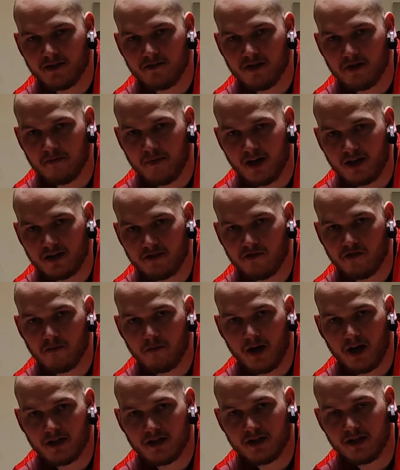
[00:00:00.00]

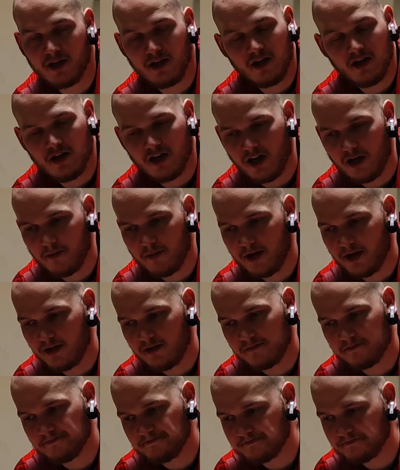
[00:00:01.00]
I
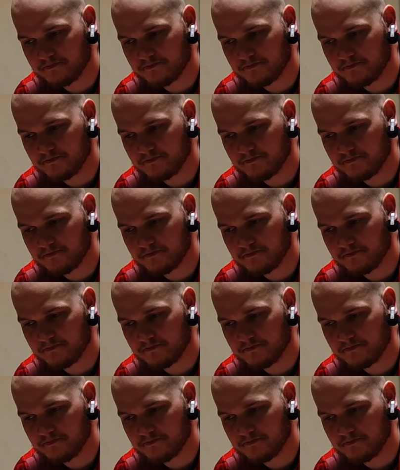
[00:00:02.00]
mean,